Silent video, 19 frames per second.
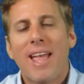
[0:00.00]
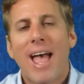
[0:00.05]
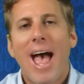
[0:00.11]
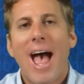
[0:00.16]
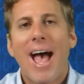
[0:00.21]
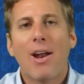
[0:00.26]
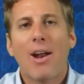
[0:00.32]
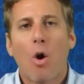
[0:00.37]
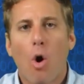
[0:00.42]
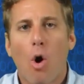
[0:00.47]

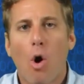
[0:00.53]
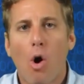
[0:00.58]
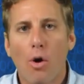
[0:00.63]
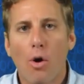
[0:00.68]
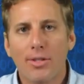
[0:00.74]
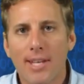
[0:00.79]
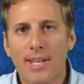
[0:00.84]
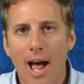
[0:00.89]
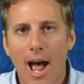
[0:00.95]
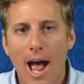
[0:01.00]
at all
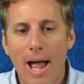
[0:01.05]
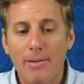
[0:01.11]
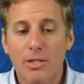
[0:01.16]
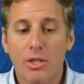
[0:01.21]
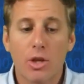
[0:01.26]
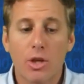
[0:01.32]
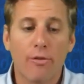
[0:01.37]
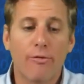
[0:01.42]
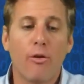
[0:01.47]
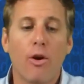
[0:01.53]
times.
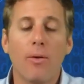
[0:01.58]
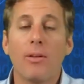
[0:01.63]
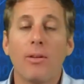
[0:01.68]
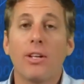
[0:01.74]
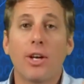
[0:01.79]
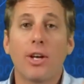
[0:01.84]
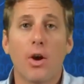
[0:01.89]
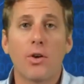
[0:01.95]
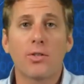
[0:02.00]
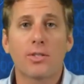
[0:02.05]
So the formula
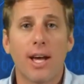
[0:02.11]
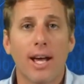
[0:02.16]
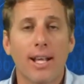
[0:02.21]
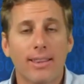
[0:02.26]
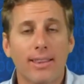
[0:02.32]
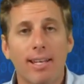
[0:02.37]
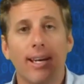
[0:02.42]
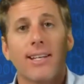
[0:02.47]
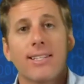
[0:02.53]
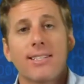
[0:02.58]
goes like
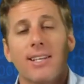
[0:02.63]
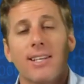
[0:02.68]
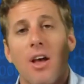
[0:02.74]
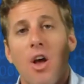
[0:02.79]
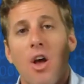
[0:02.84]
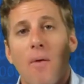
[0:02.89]
this.